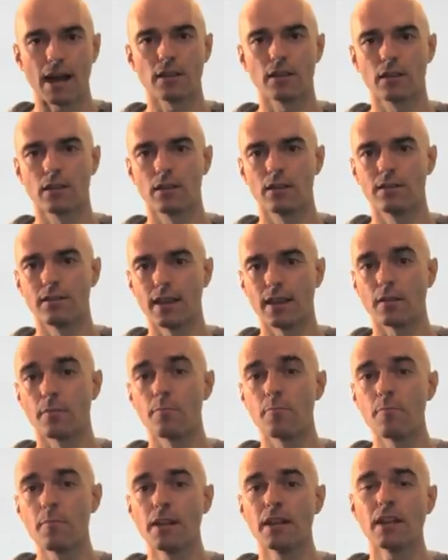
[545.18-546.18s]
back can
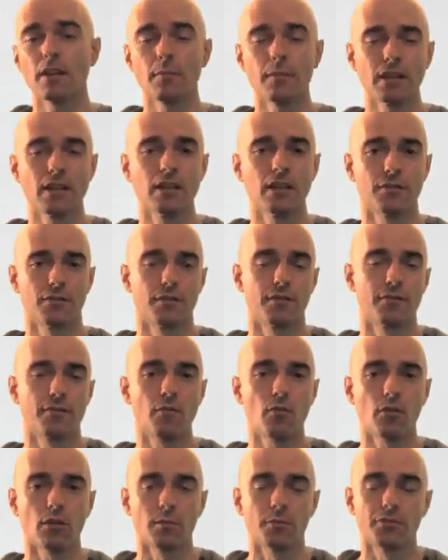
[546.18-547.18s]
take many different
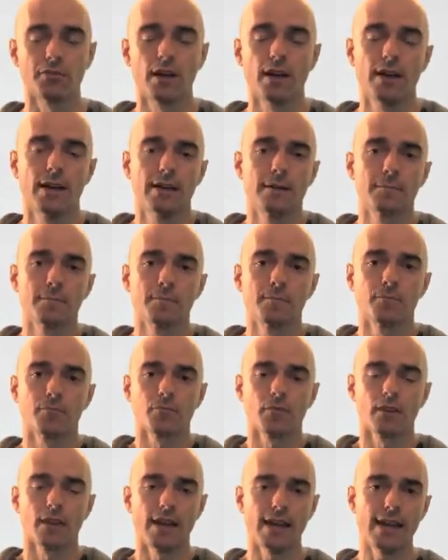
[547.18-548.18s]
forms,
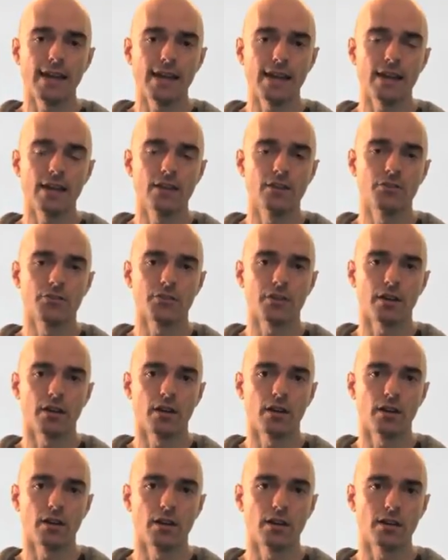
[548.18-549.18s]
and
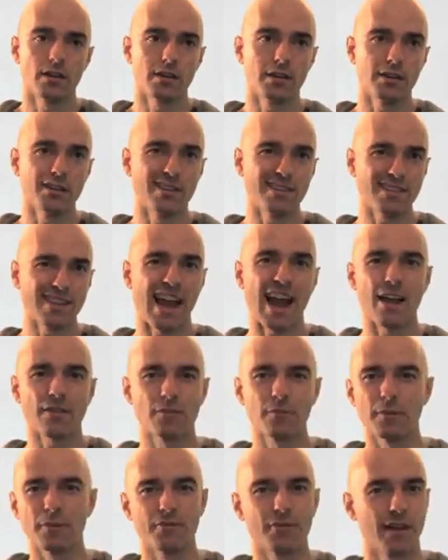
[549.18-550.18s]
it doesn't
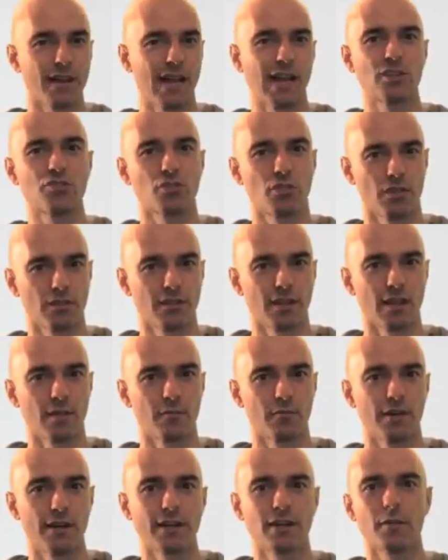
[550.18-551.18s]
have to be financial all the
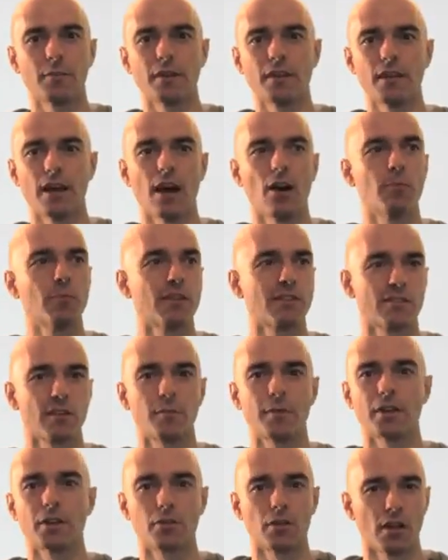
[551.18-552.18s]
time, right? It can be helping
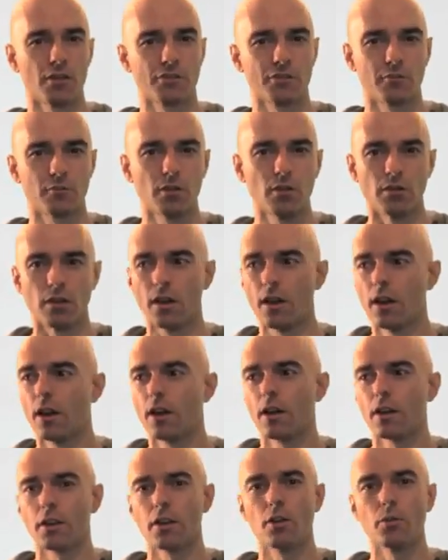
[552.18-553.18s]
somebody cross the road.
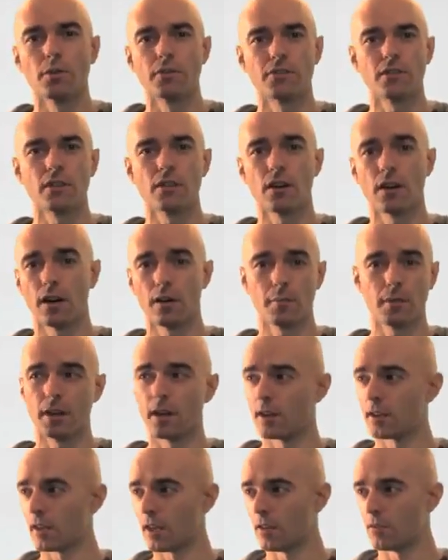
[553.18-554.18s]
We see. I
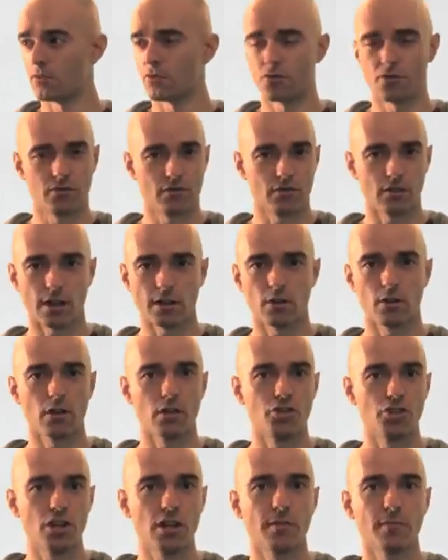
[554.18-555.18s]
go
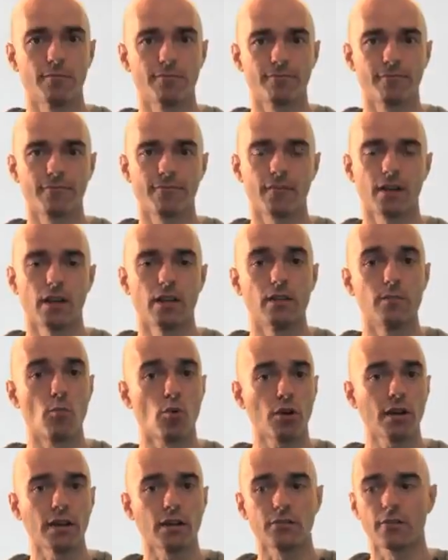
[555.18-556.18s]
to the gym in the
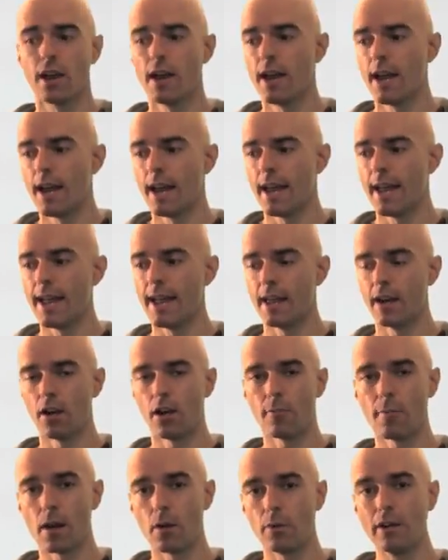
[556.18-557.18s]
mornings, and
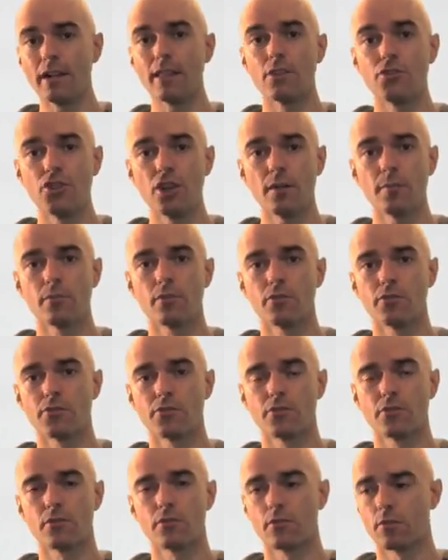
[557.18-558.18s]
on my way to the gym,
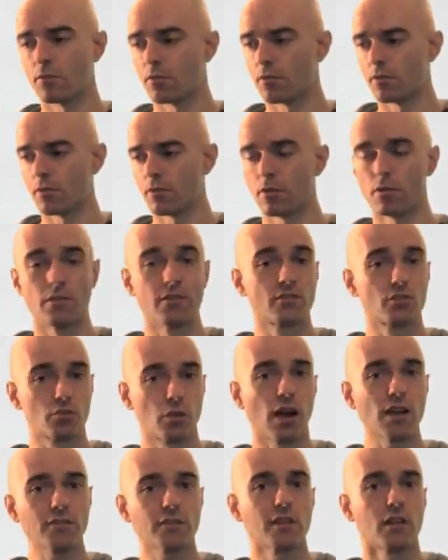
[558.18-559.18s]
there's these
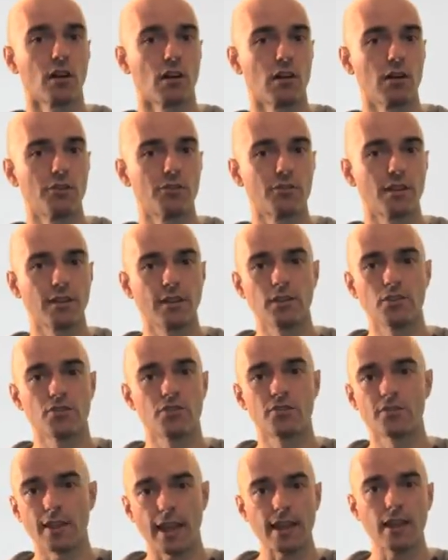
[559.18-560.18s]
crossing guards, and they
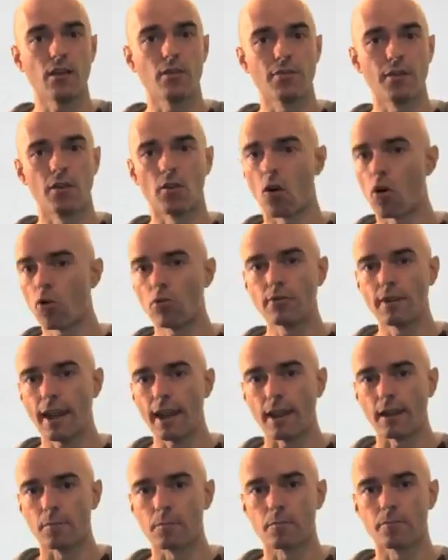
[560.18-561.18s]
just stand out there all
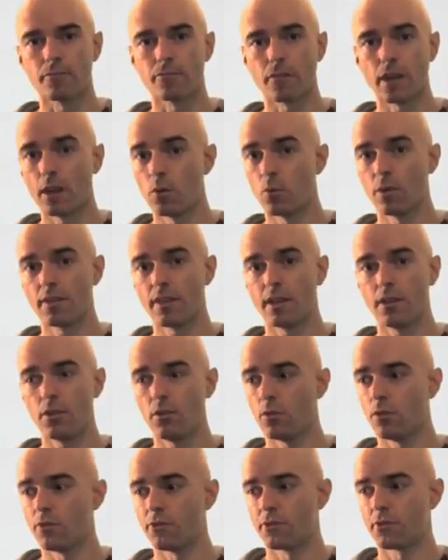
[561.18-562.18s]
day. And what they
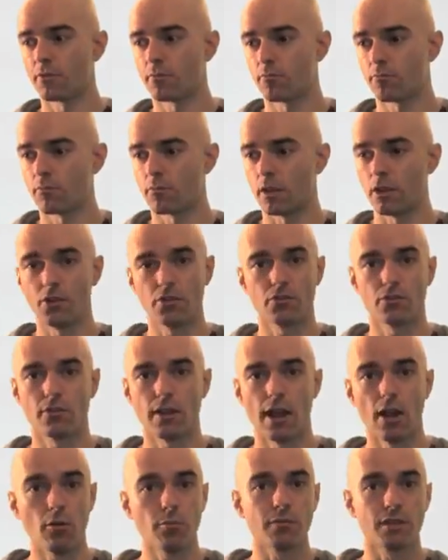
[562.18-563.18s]
do is they
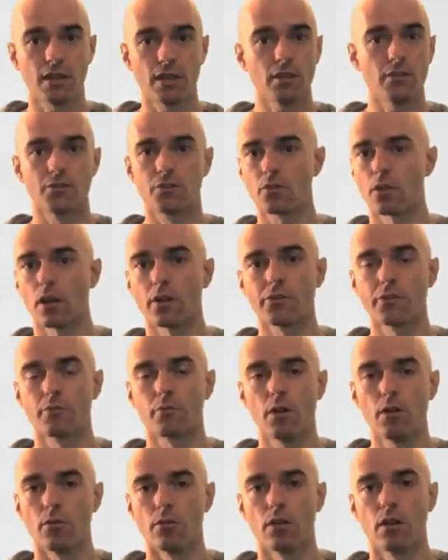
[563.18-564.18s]
just help kids cross
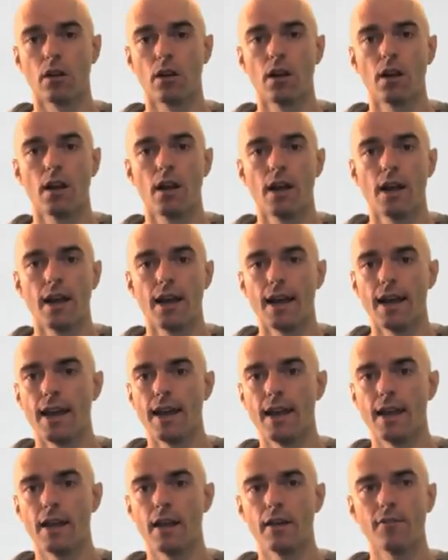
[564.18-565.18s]
the road.
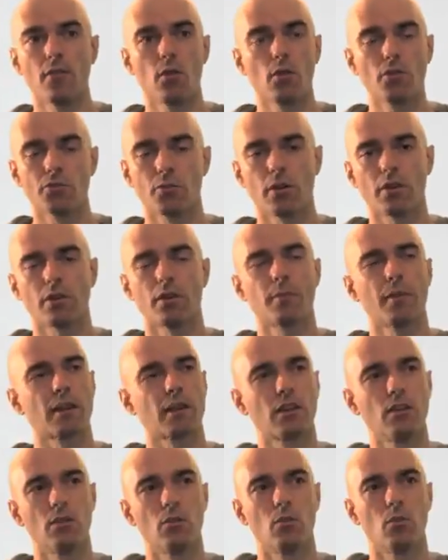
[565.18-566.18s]
And I've always wondered. I'm
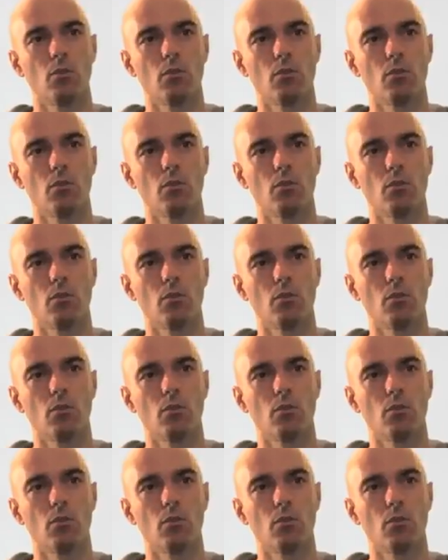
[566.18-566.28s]
like,